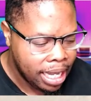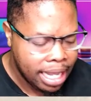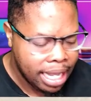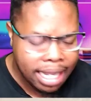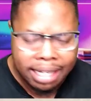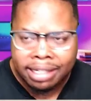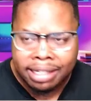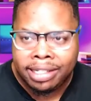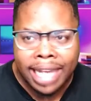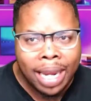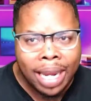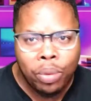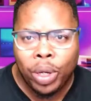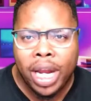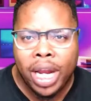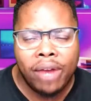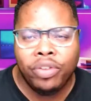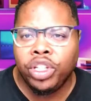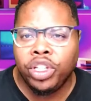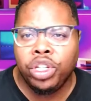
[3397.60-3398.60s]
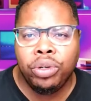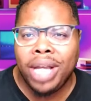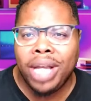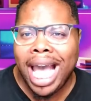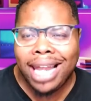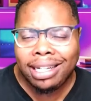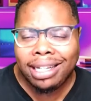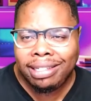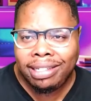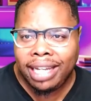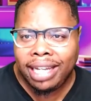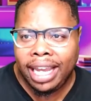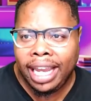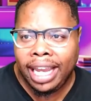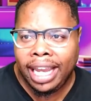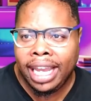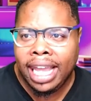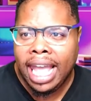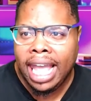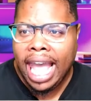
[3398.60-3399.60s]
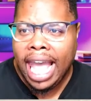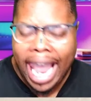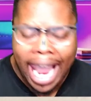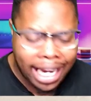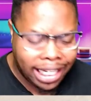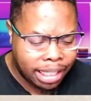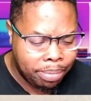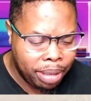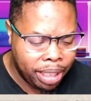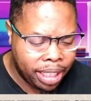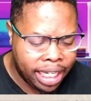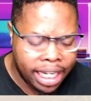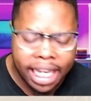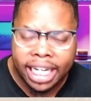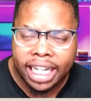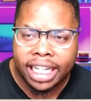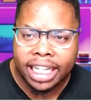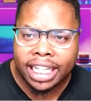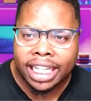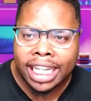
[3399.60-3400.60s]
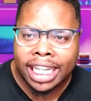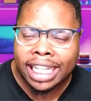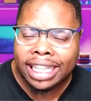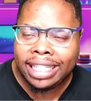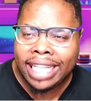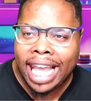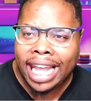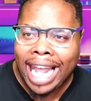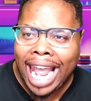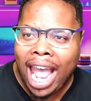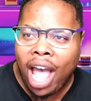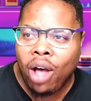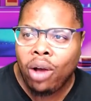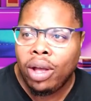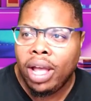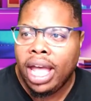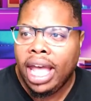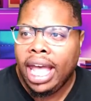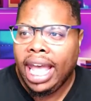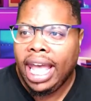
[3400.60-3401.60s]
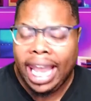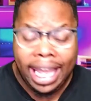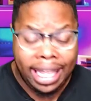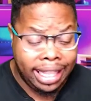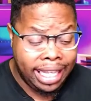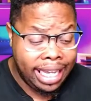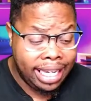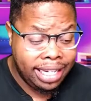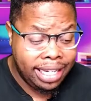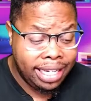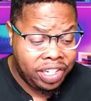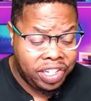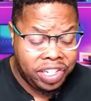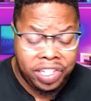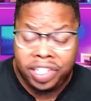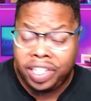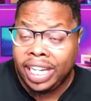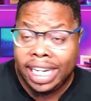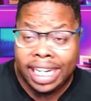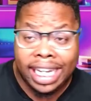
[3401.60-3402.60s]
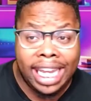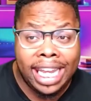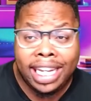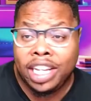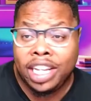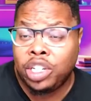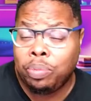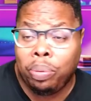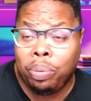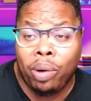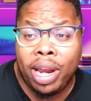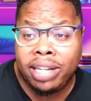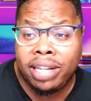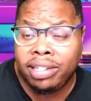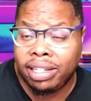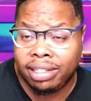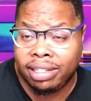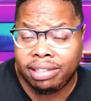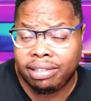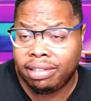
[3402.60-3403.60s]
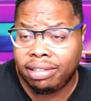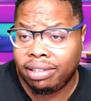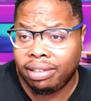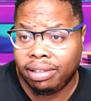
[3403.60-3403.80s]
Say whatever you got to say at the beginning, get that out, and then sit in his presence.